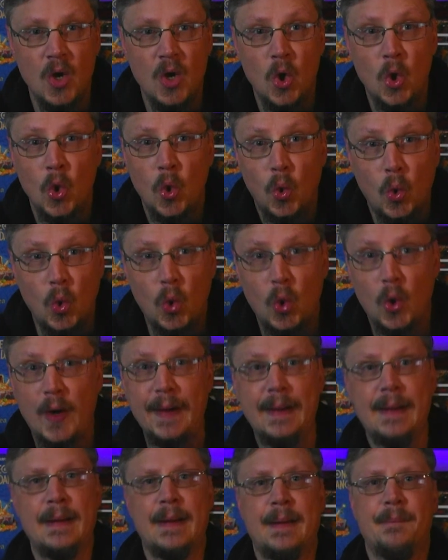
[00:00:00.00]
Or
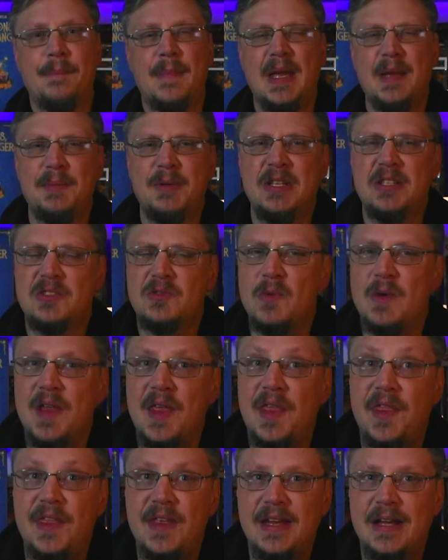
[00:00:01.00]
maybe you just want to
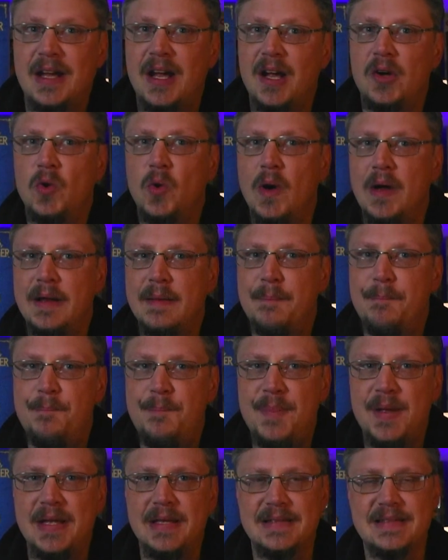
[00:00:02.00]
think quite a
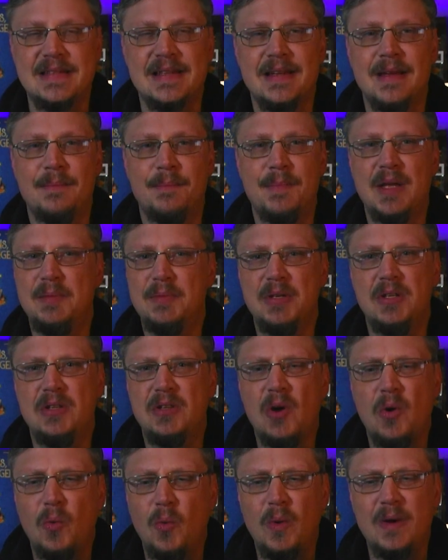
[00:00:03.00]
bit. Maybe you
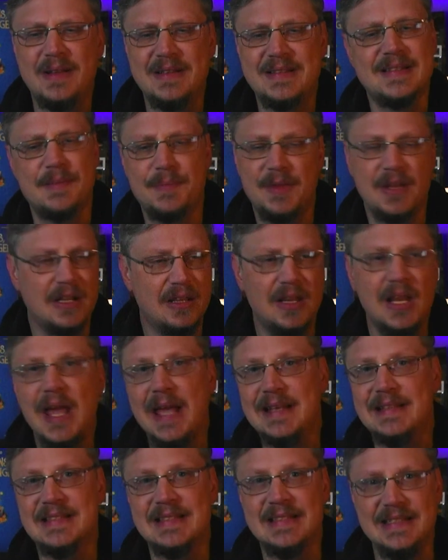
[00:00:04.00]
don't want something
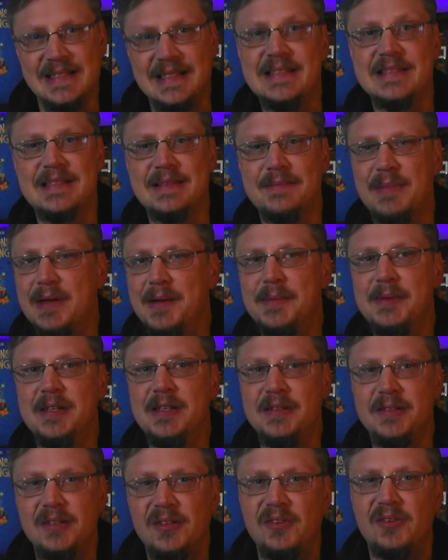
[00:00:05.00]
light and easy. Maybe
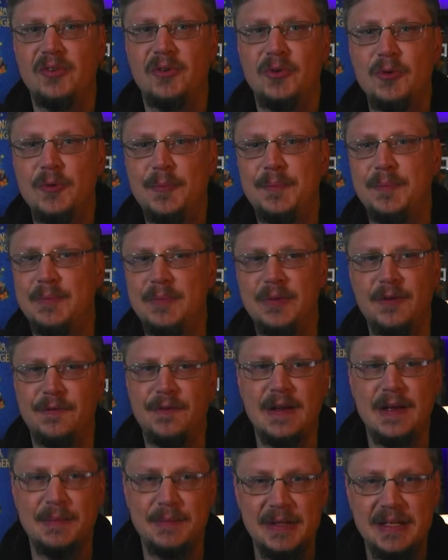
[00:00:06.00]
your group, your
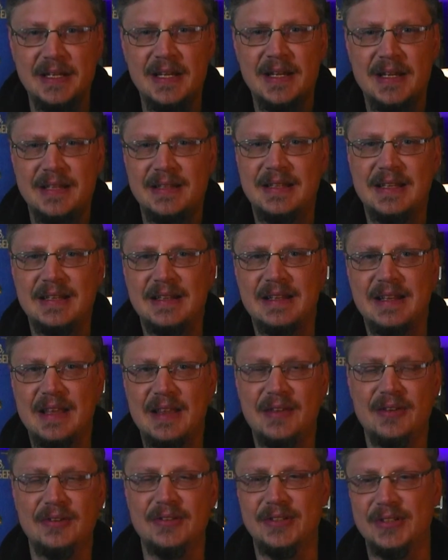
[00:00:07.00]
family getting
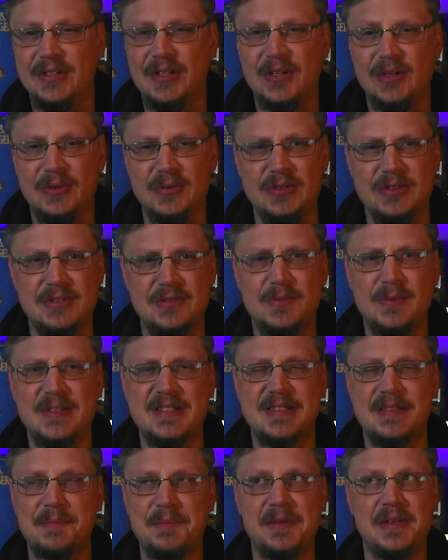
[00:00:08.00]
together, you just want
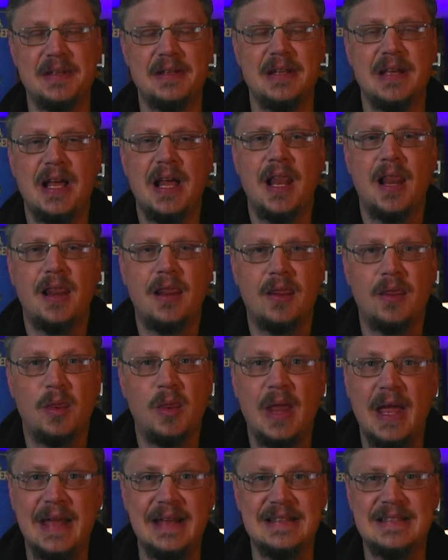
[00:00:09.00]
something
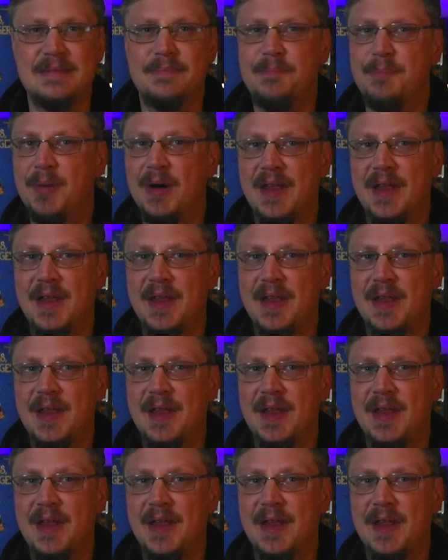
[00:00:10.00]
light but